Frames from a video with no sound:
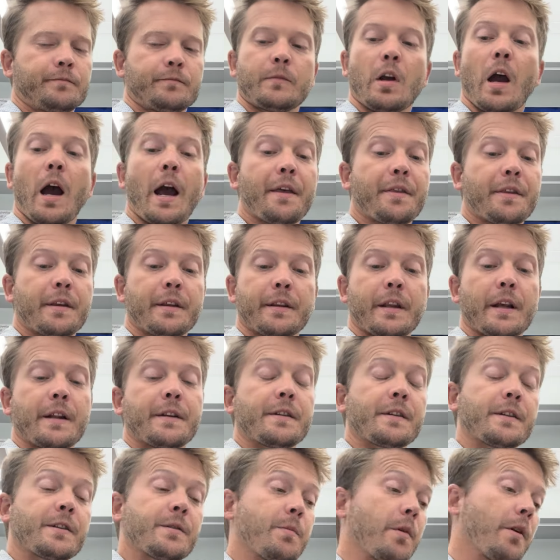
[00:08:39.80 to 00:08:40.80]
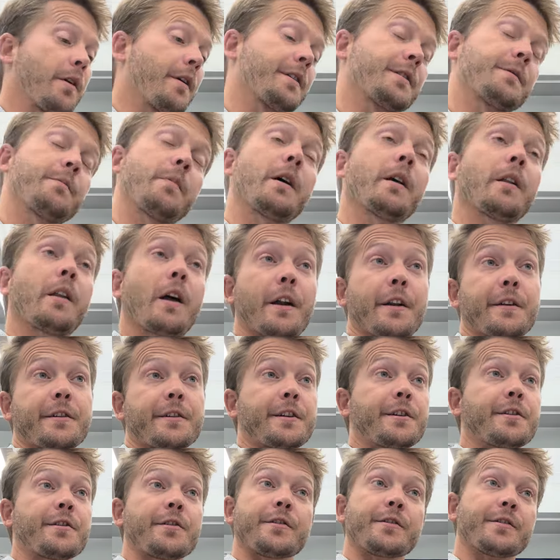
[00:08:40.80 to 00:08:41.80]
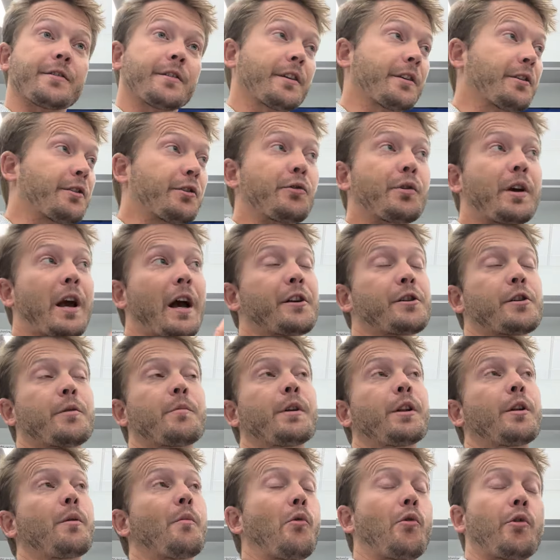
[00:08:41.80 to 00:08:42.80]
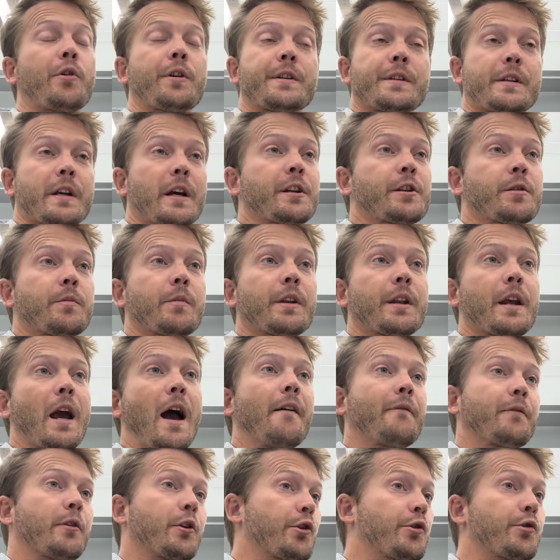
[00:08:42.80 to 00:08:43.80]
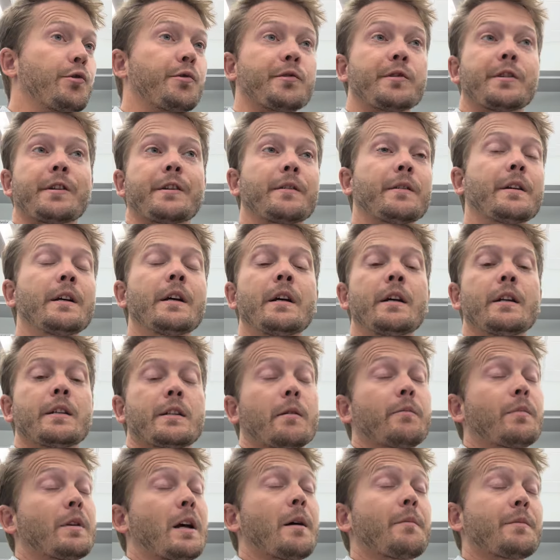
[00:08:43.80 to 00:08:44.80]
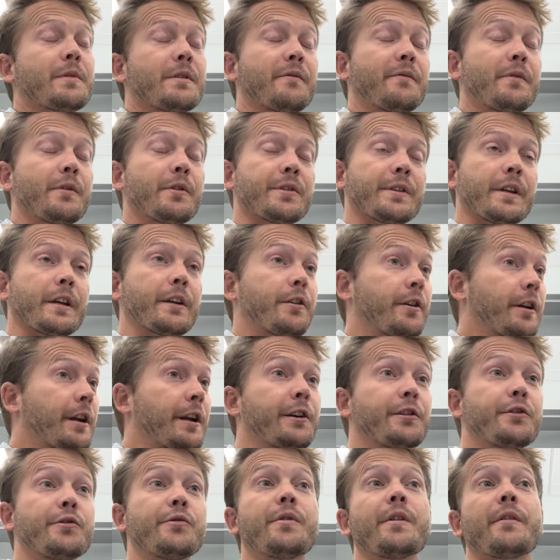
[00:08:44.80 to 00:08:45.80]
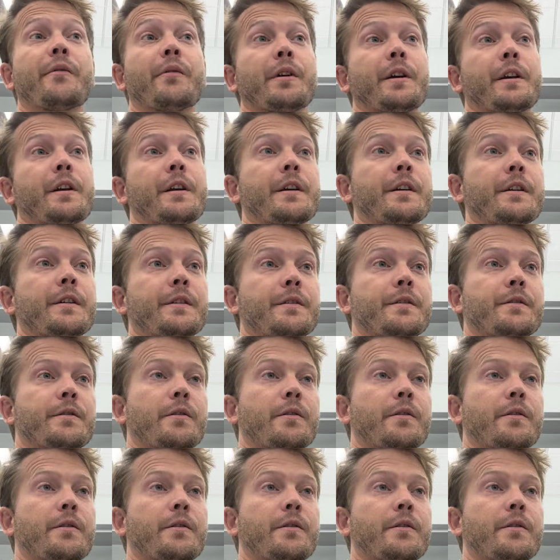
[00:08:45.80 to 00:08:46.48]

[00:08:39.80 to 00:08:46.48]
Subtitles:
Yeah, I think that's experienced by a lot of teachers. So you catch them in the mornings, catch them in the afternoons, and sometimes it feels like you're getting two different kids.